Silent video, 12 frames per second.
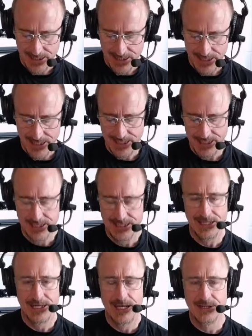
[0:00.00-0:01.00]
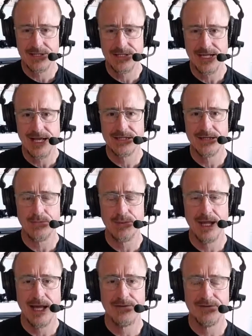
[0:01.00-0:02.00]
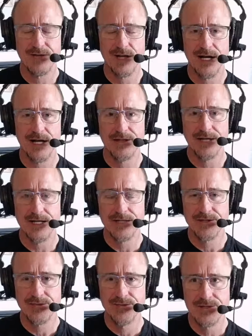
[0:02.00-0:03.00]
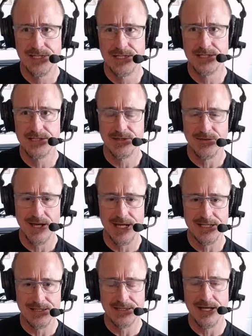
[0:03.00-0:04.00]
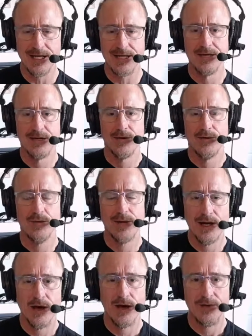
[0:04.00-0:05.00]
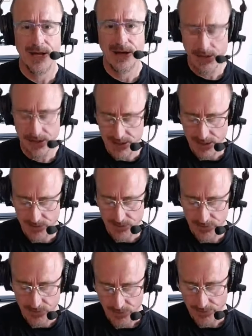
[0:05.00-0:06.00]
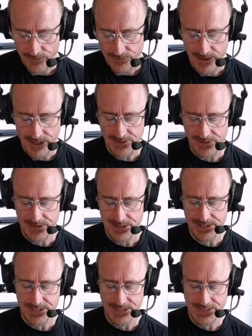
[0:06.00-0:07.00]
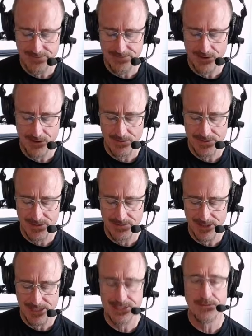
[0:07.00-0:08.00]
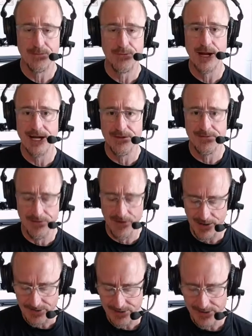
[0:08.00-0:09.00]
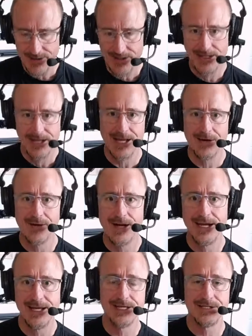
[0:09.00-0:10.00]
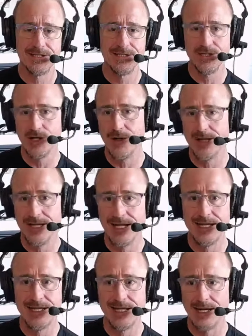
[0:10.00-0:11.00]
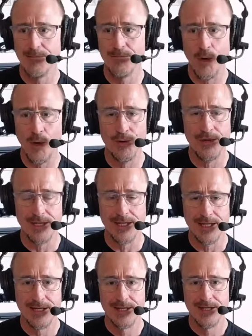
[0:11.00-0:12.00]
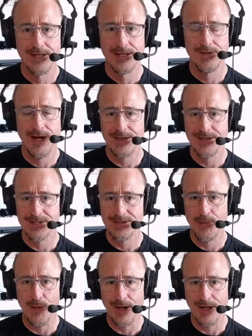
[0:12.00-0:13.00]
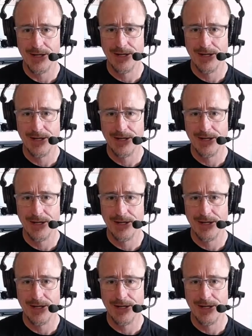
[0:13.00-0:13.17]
and he, he understands the plan of God that it's through Jesus Christ that we all now can come before the Father. And he says, I fall to my knees and pray to the Father. Isn't that great? He is showing that he can come boldly at this point